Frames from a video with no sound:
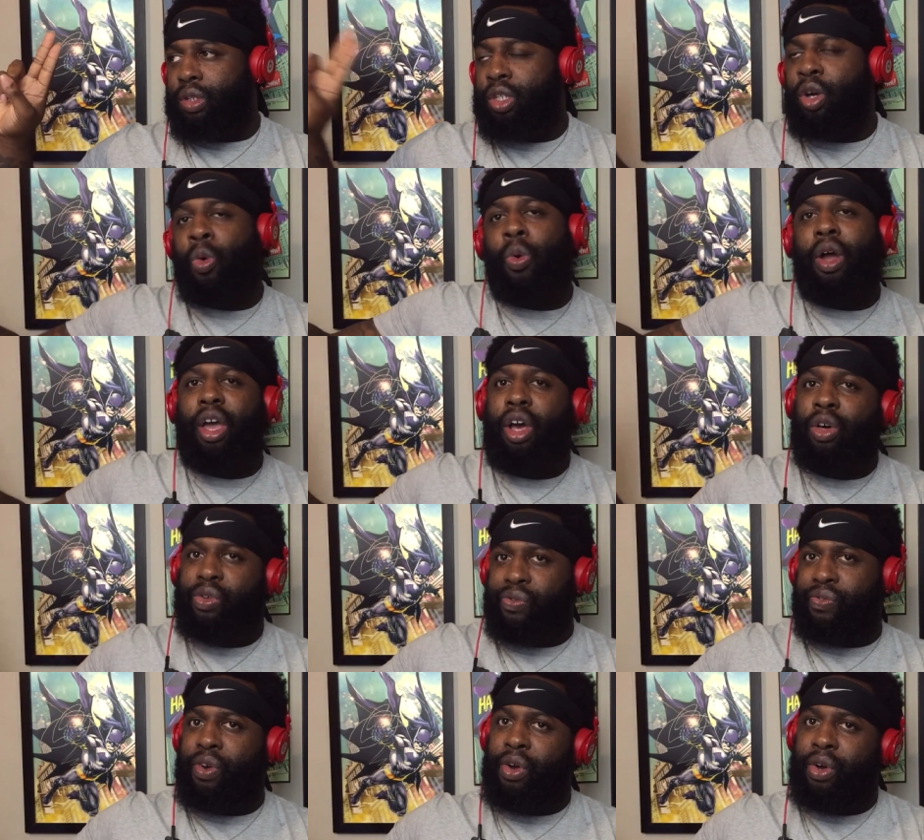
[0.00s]
somewhere
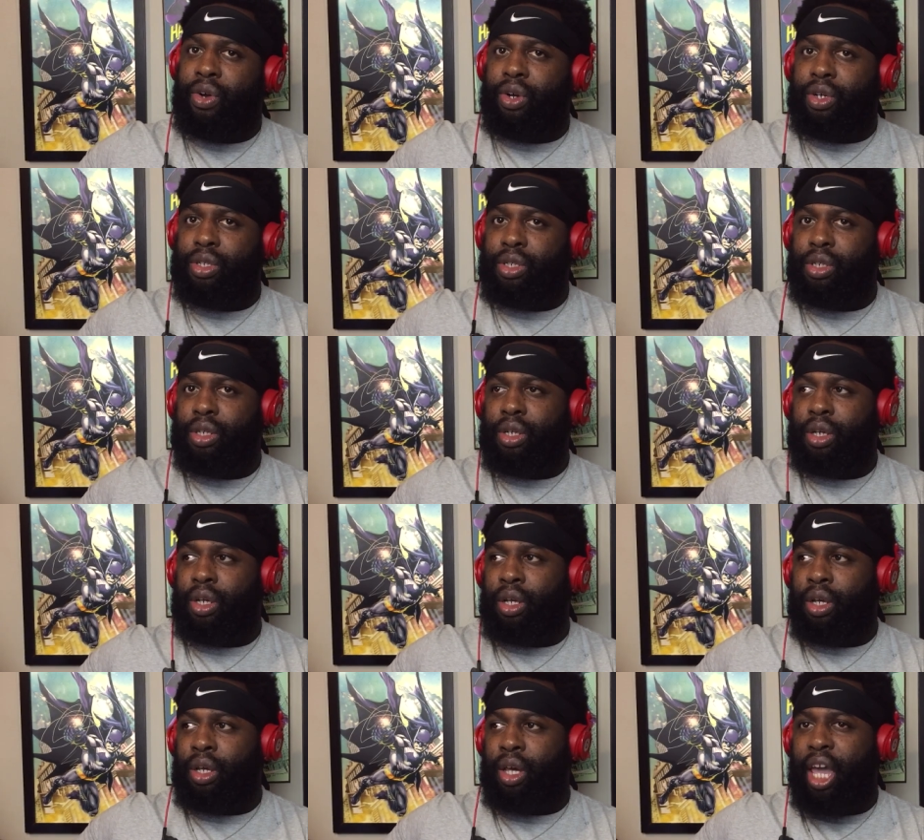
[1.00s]
else first
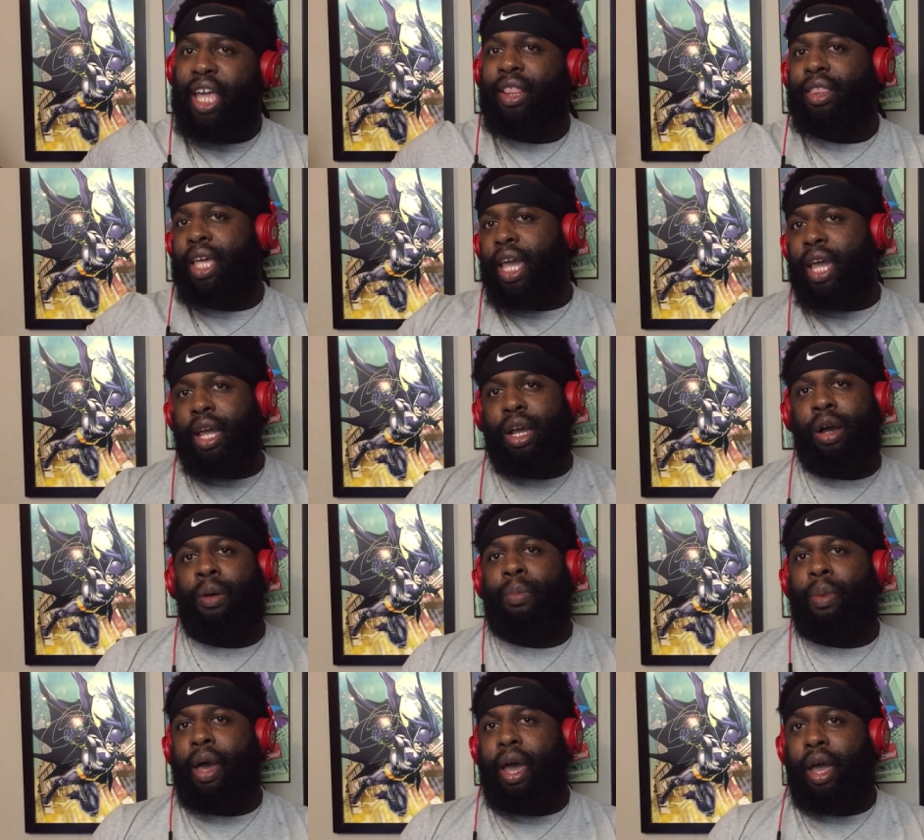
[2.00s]
and then
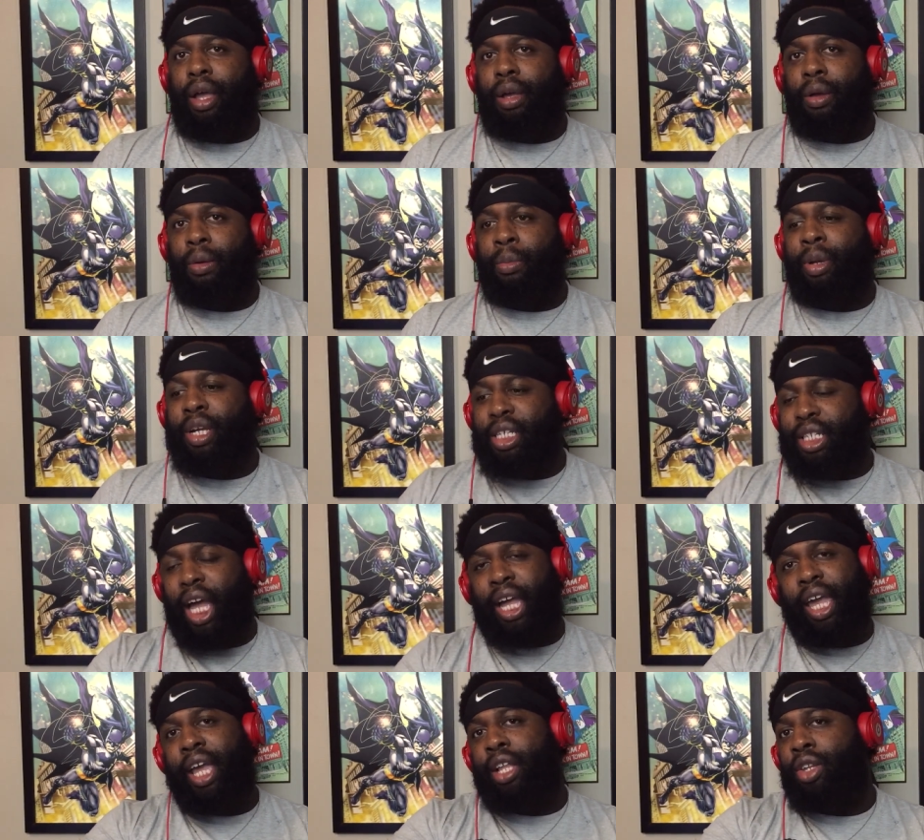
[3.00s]
come back, because
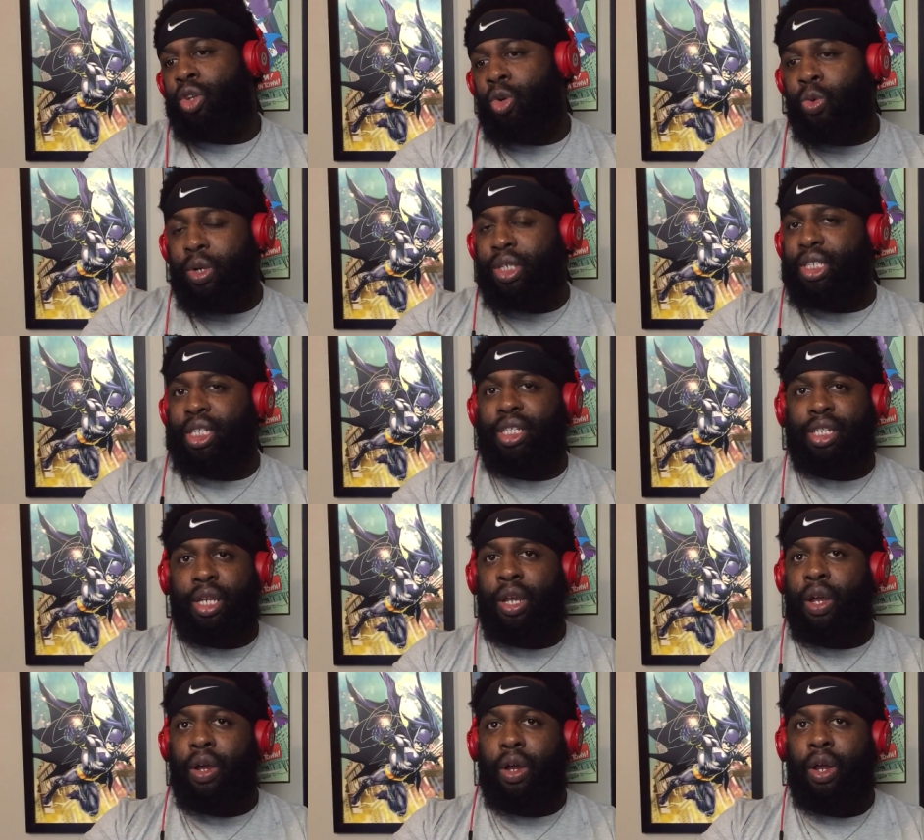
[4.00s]
I can't do it just
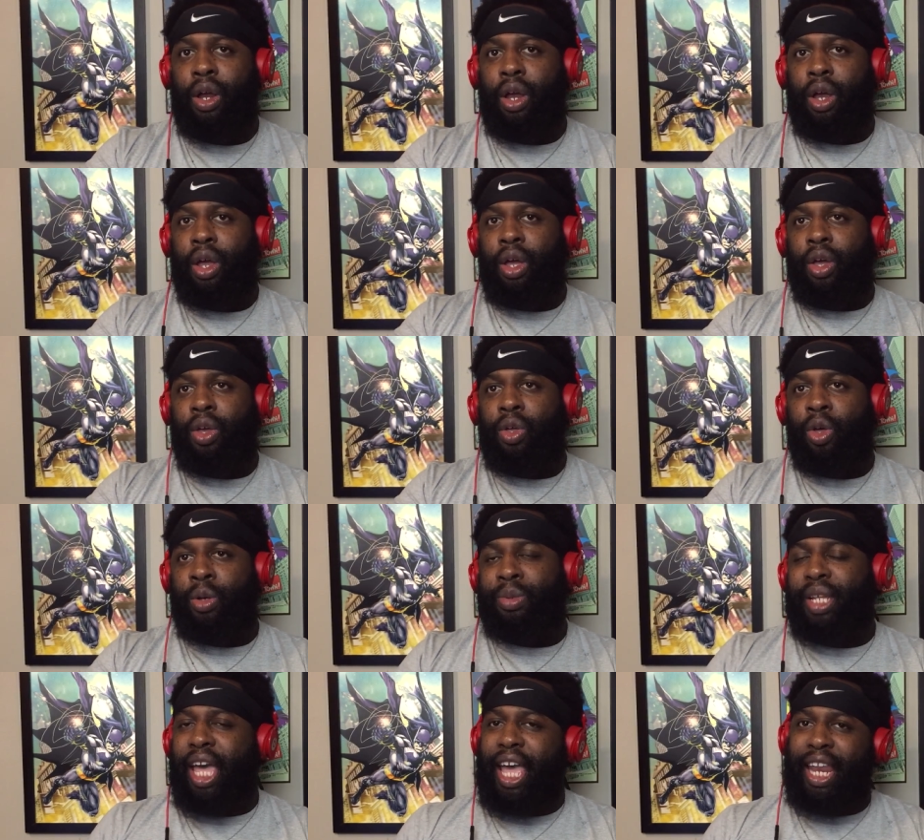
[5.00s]
here. You know
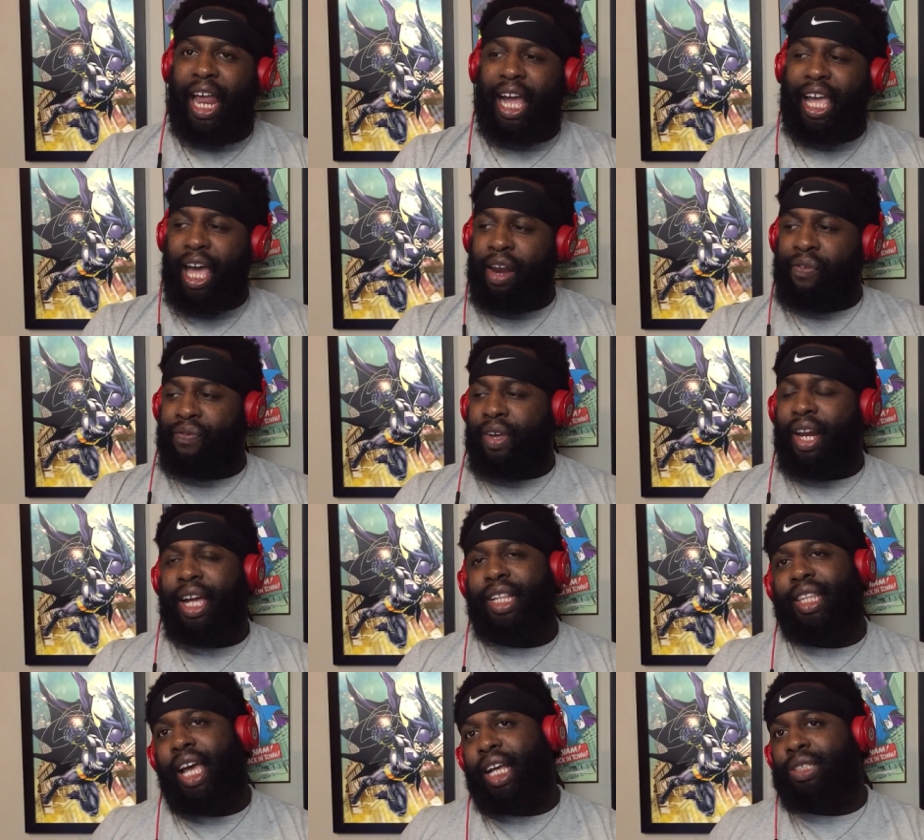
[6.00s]
what I'm saying? And I kind of feel
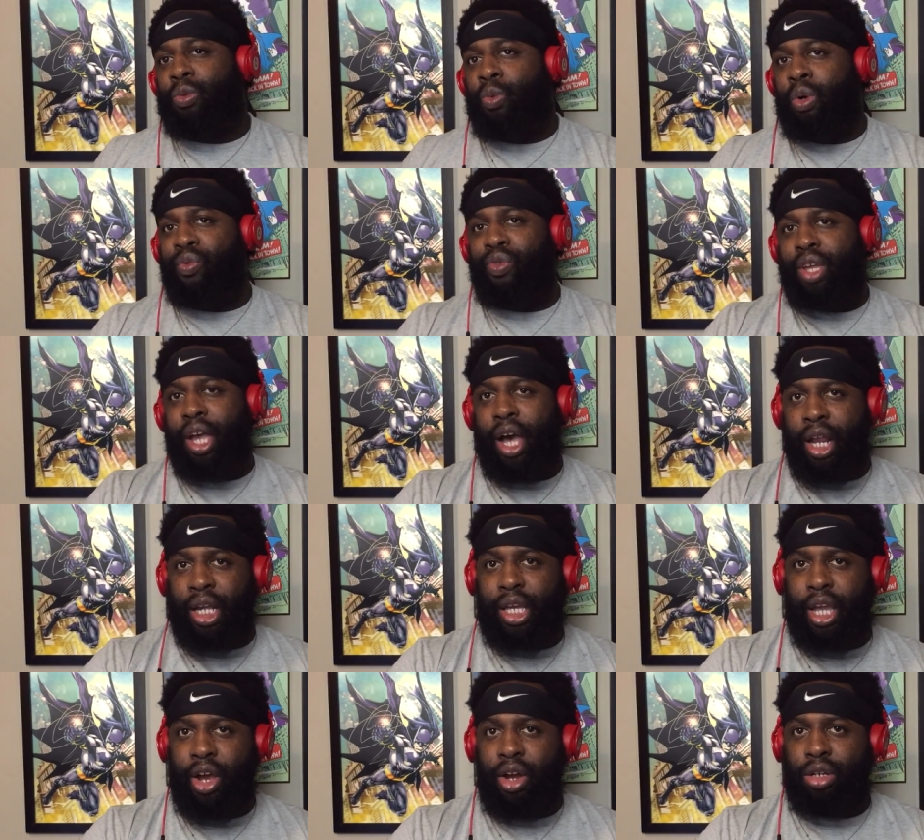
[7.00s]
like that's what
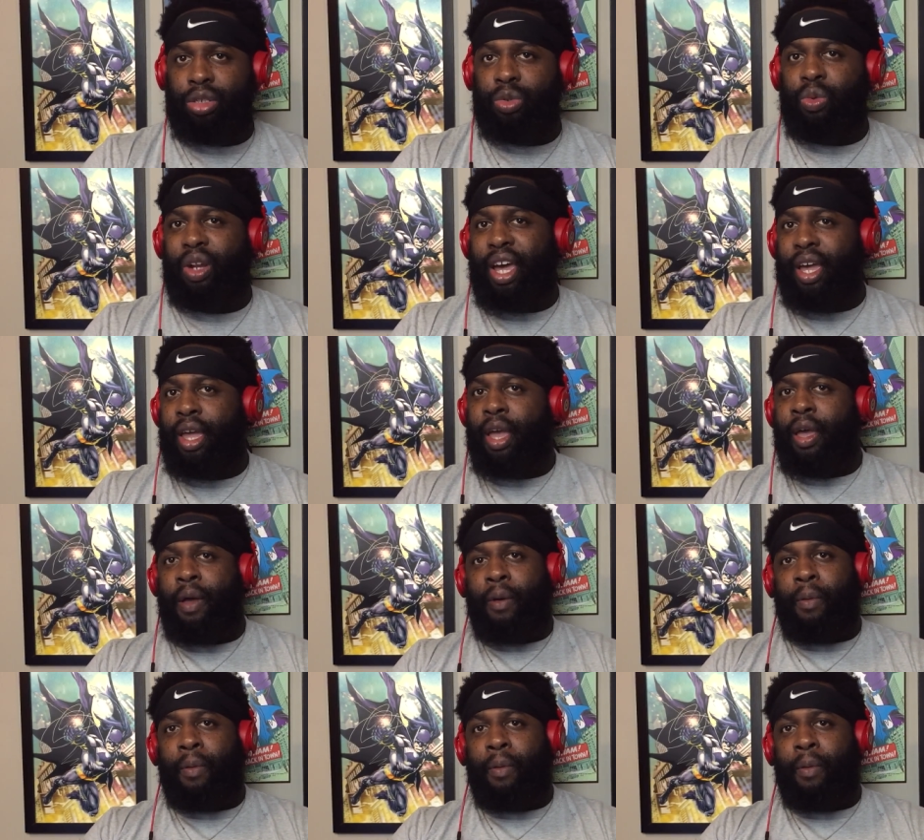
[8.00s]
Rihanna characters were like,